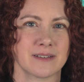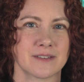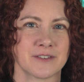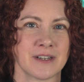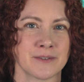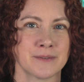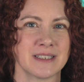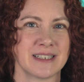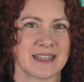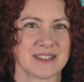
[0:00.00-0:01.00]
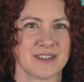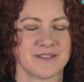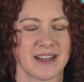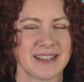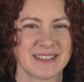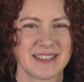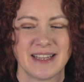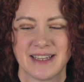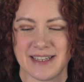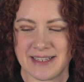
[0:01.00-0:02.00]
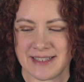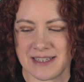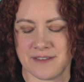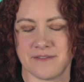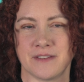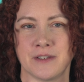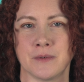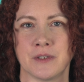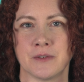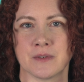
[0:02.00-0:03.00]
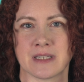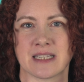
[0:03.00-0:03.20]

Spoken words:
create a really nice effect is if you use a